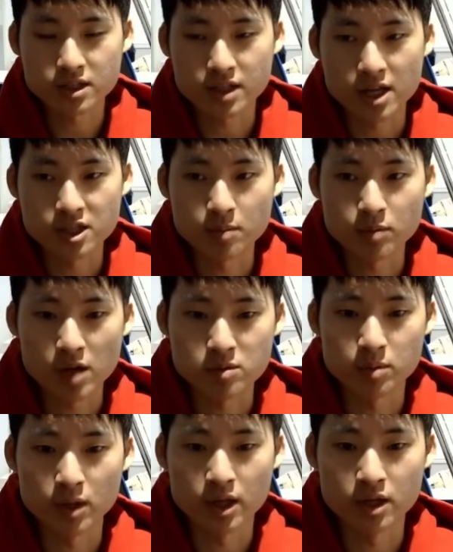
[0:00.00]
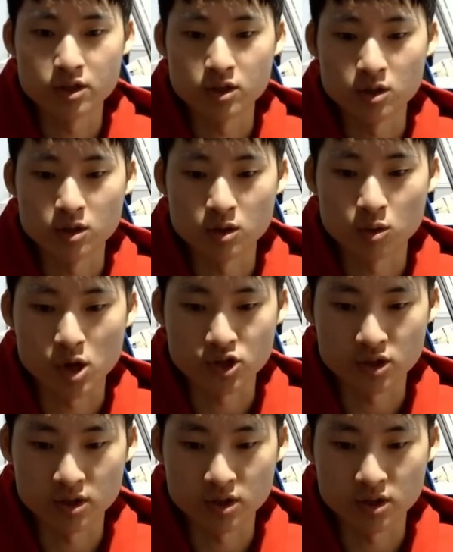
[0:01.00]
can sometimes play into question,